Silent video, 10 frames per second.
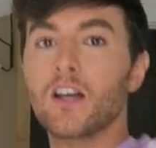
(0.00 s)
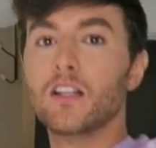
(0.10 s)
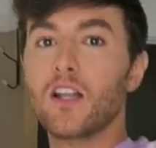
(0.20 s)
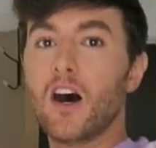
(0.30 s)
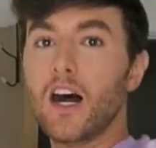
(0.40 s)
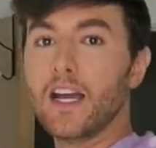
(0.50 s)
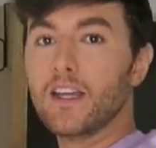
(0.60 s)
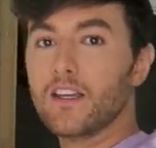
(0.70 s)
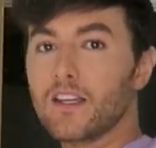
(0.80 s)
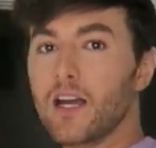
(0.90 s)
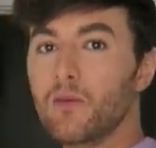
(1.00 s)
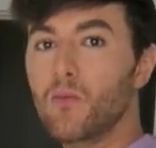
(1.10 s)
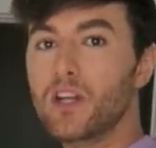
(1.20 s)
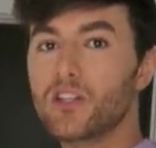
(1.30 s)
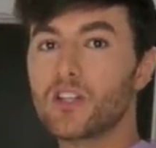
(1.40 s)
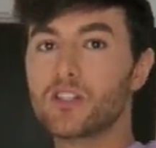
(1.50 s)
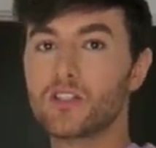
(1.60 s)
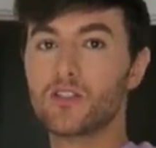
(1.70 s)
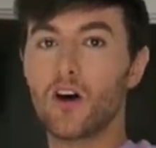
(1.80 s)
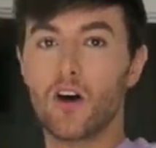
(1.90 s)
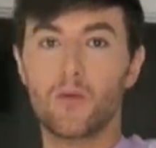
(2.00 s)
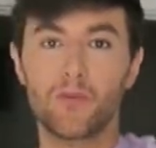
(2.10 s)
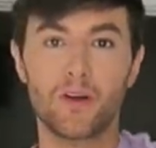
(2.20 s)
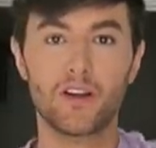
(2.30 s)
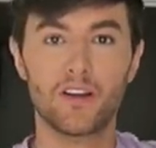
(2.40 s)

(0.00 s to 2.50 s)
like, can we just stop?